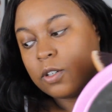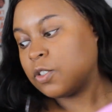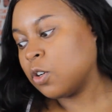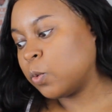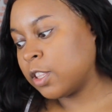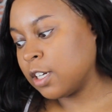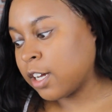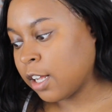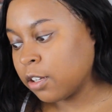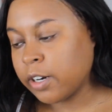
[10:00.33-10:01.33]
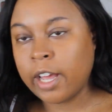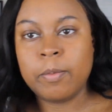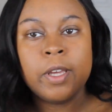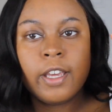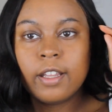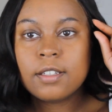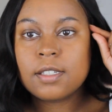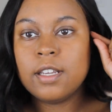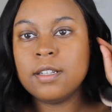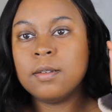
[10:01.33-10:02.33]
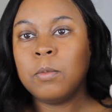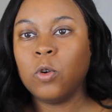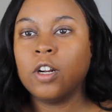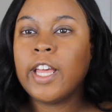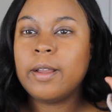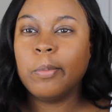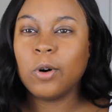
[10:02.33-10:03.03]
So with the color I picked, it's more like